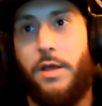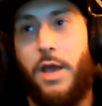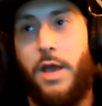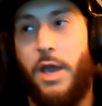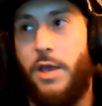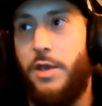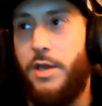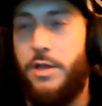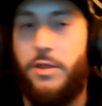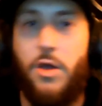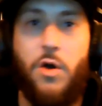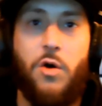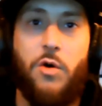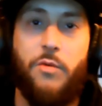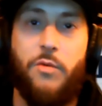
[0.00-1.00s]
hey, you get the
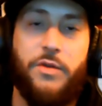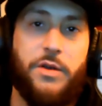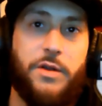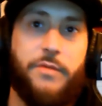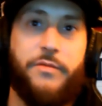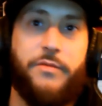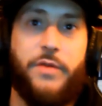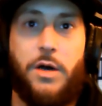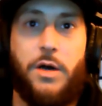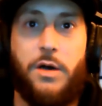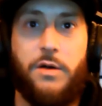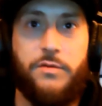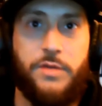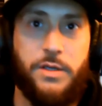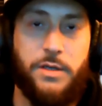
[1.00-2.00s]
home field
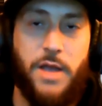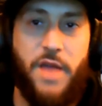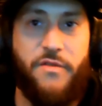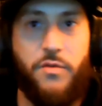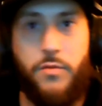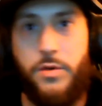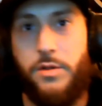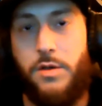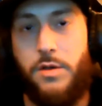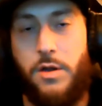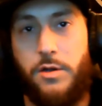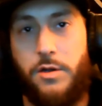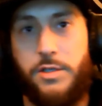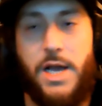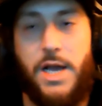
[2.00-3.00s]
involved and everyone's on
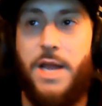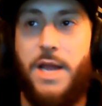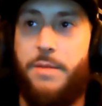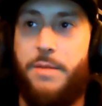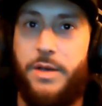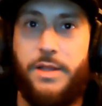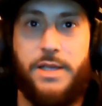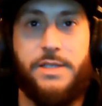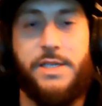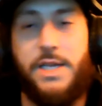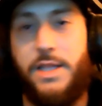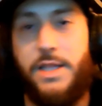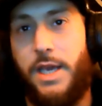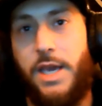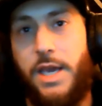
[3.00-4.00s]
our side, but that's
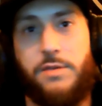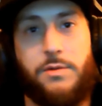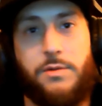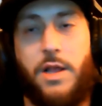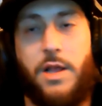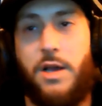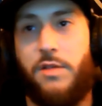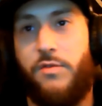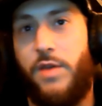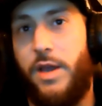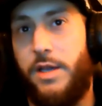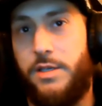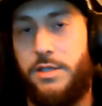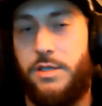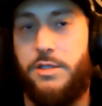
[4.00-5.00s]
not the case with Las
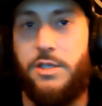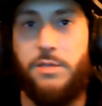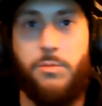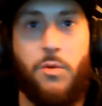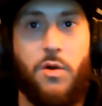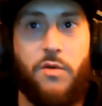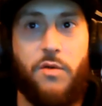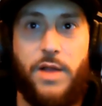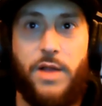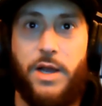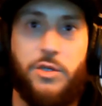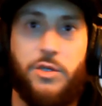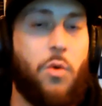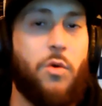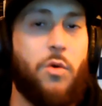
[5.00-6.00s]
Vegas, because it's more of like
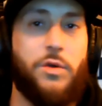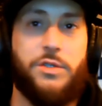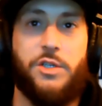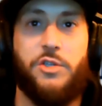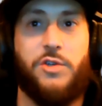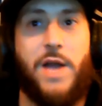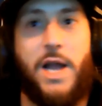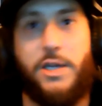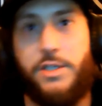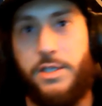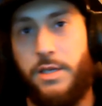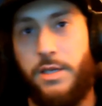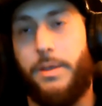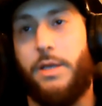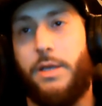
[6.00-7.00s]
a tourist
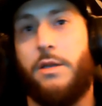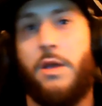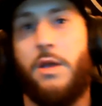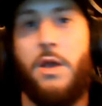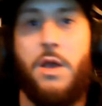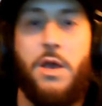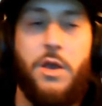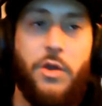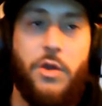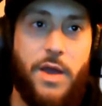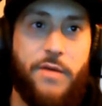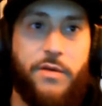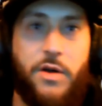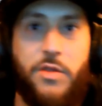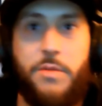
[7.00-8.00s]
attraction. I mean, you
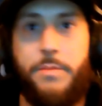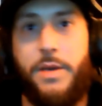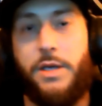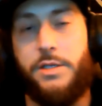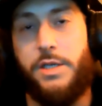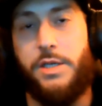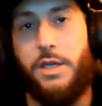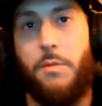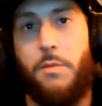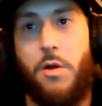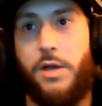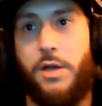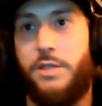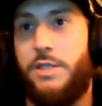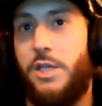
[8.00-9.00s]
have all the big city
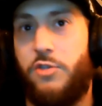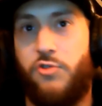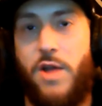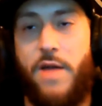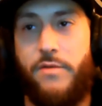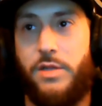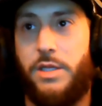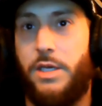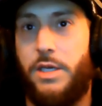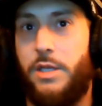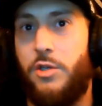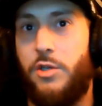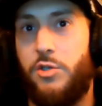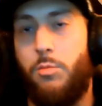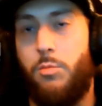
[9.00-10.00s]
markets that travel in.
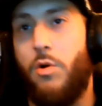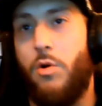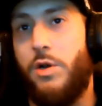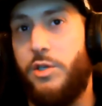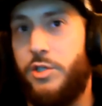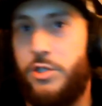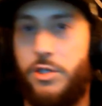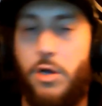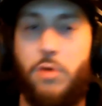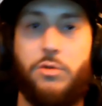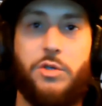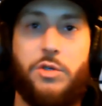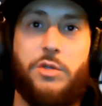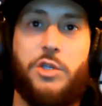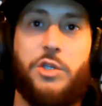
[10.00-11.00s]
There's more to just go
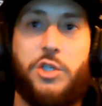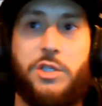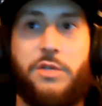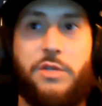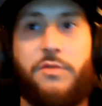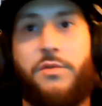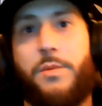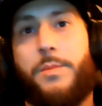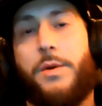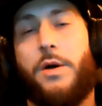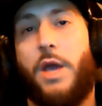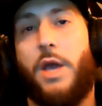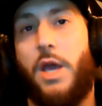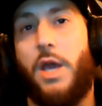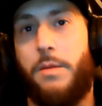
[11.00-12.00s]
to than just a football
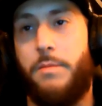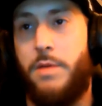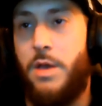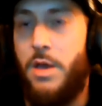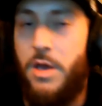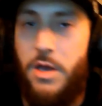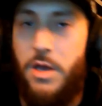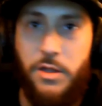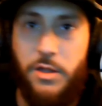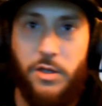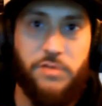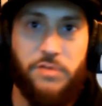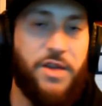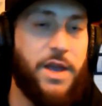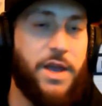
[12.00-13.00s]
game.
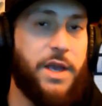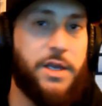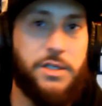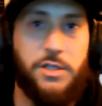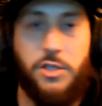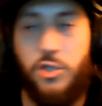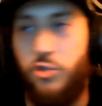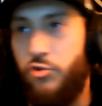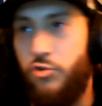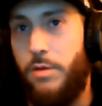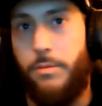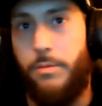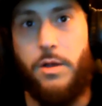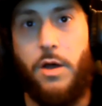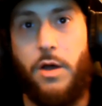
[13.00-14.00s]
There's Vegas, the
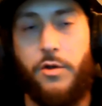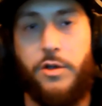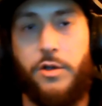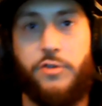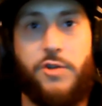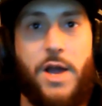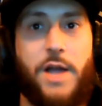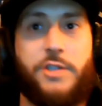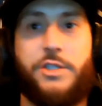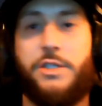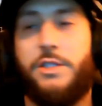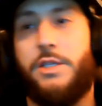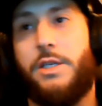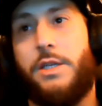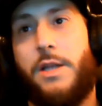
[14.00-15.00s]
Strip, other
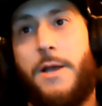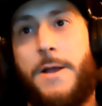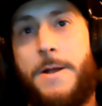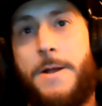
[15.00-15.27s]
attractions. And